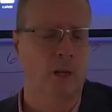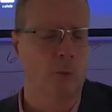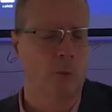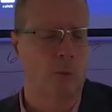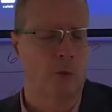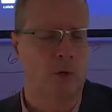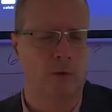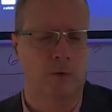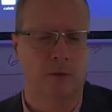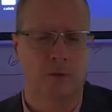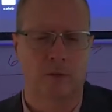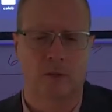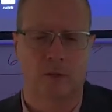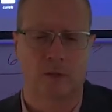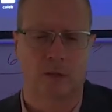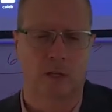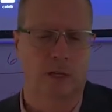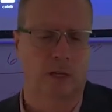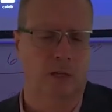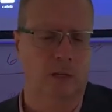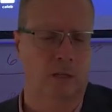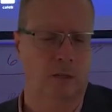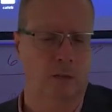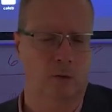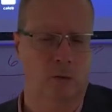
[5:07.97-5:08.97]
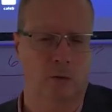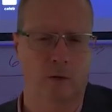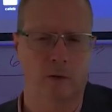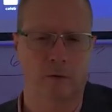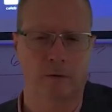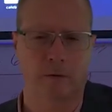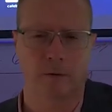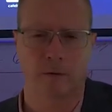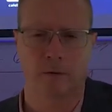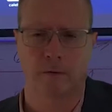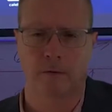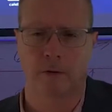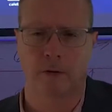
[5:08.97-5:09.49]
But if it's set to
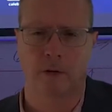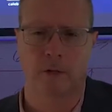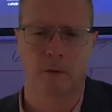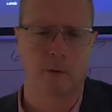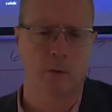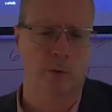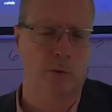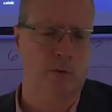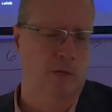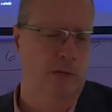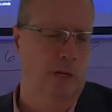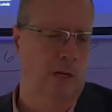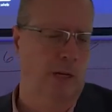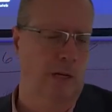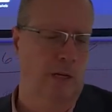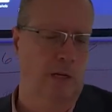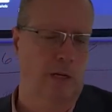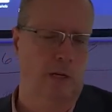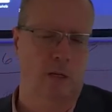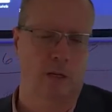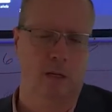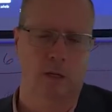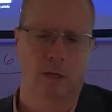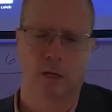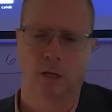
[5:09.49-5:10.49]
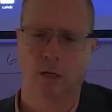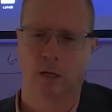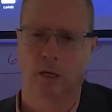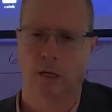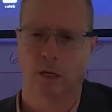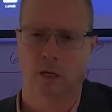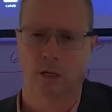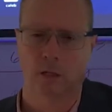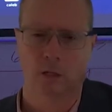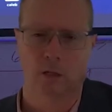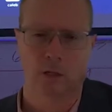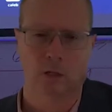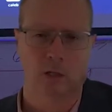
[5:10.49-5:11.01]
24 frames per second,
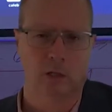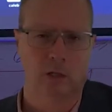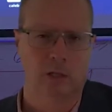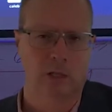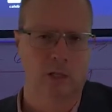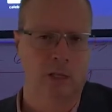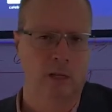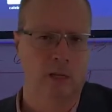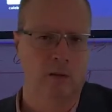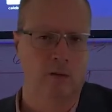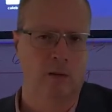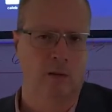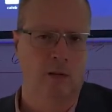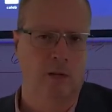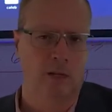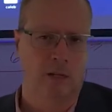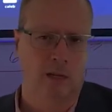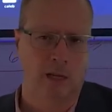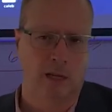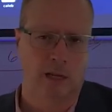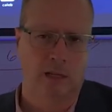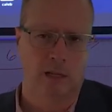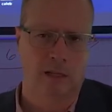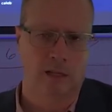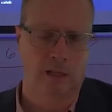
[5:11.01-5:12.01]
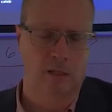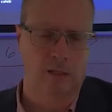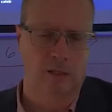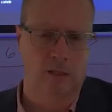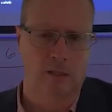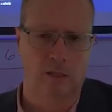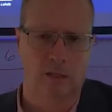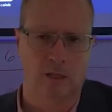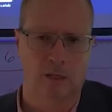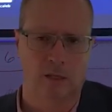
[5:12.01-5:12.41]
just leave it at that.